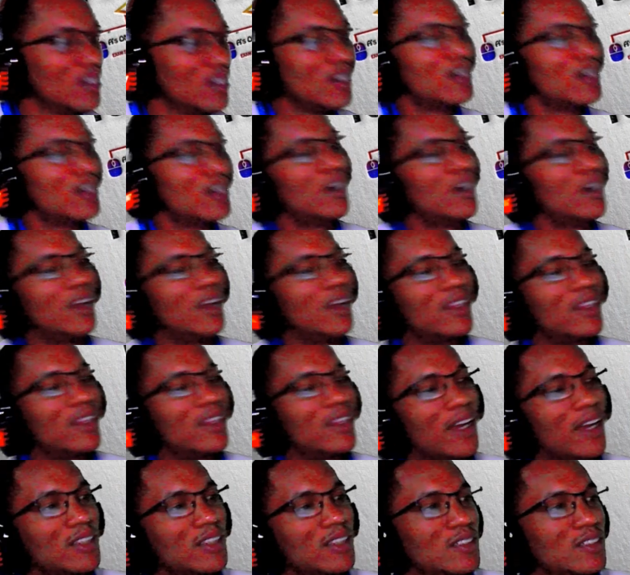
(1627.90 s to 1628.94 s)
And that
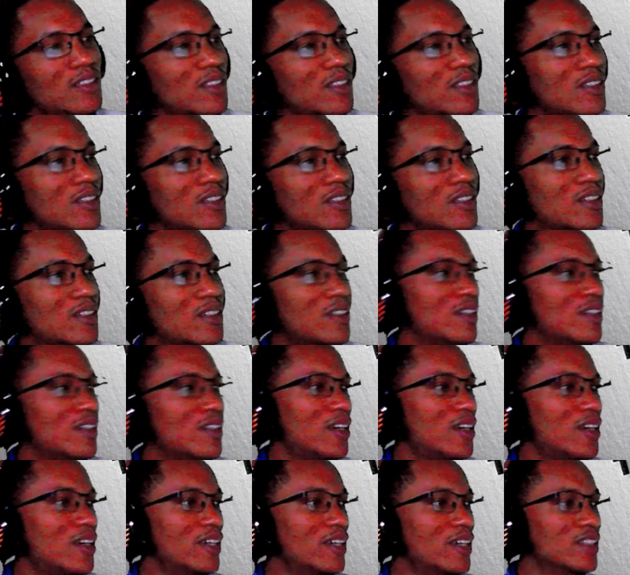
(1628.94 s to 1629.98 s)

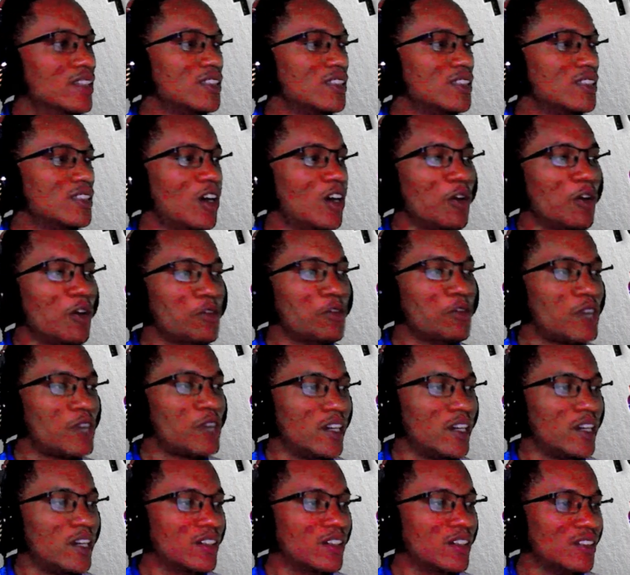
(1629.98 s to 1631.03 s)
is our
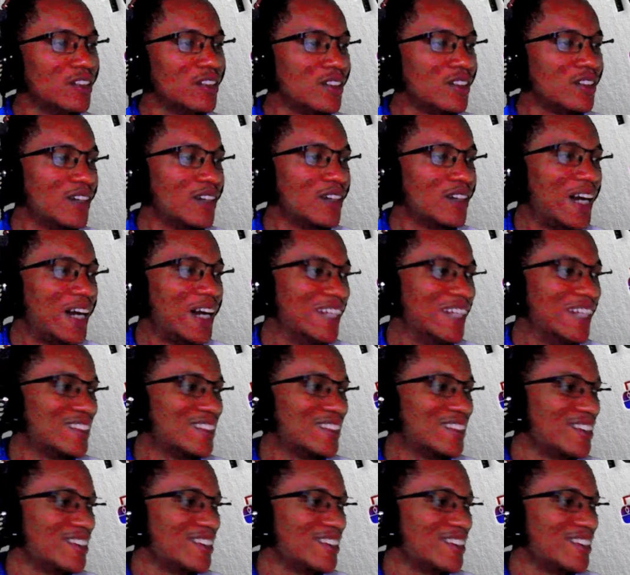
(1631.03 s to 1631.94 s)
final answer.